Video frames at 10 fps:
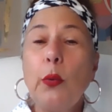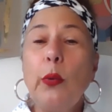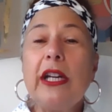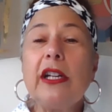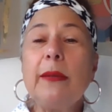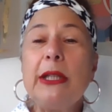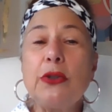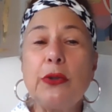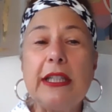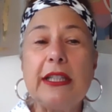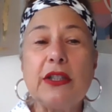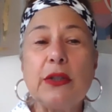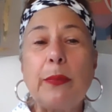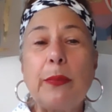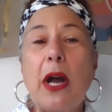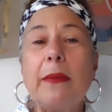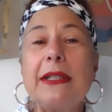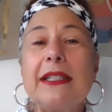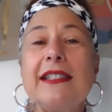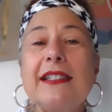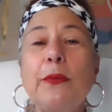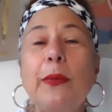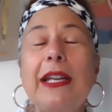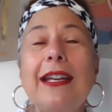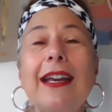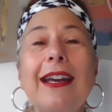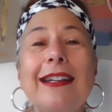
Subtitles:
we are going to be treated to what promises to be